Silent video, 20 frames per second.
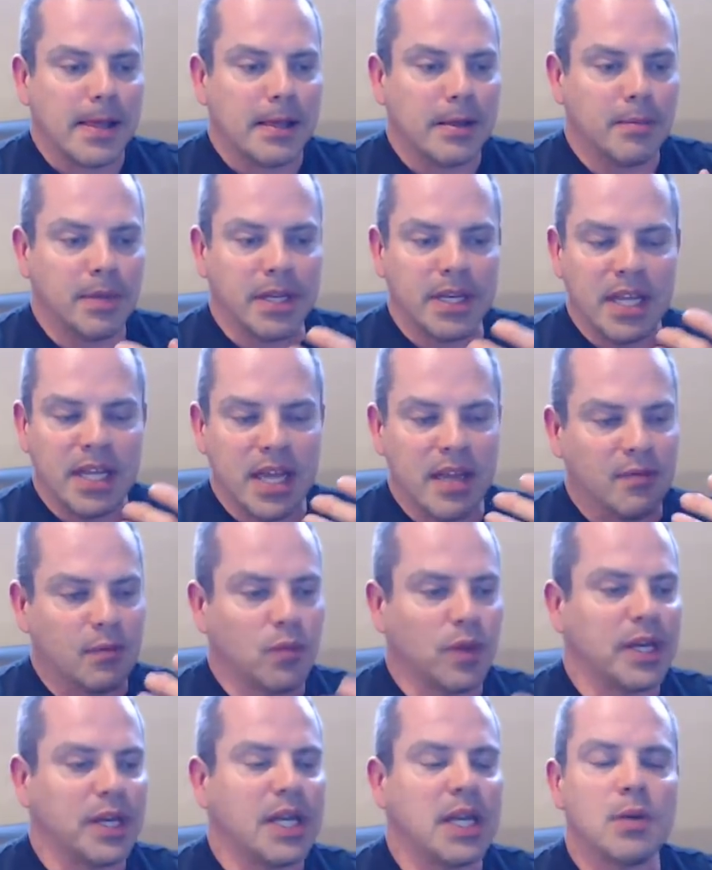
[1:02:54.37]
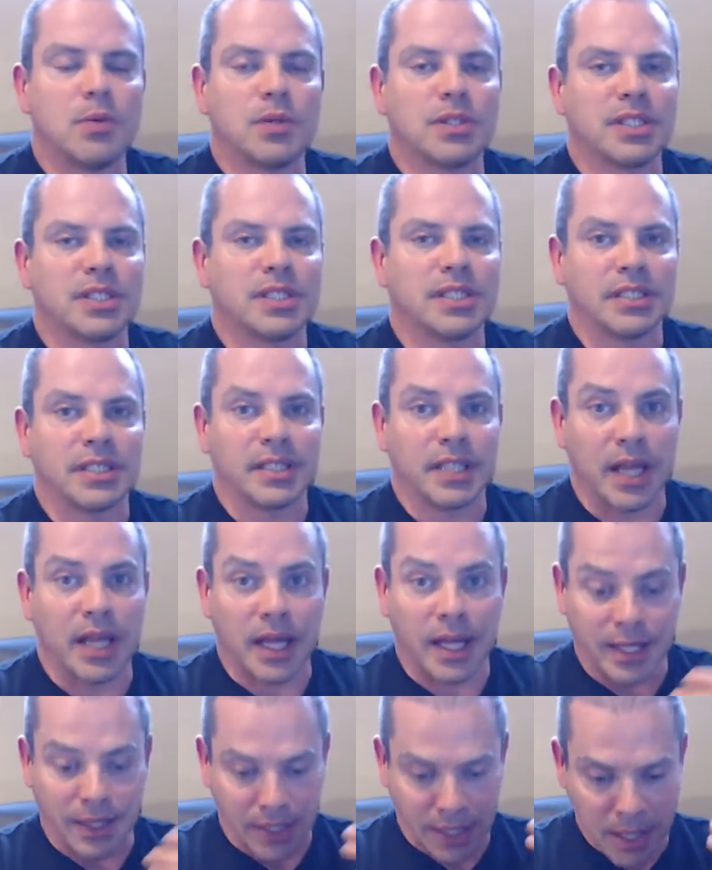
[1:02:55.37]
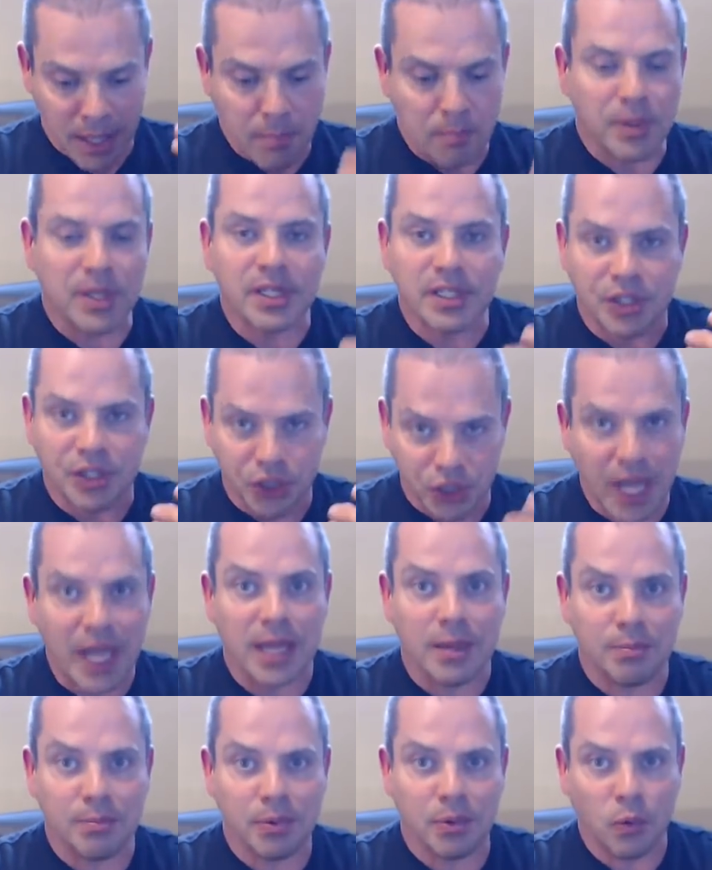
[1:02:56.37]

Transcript: I mean, even when he was in Olympia shape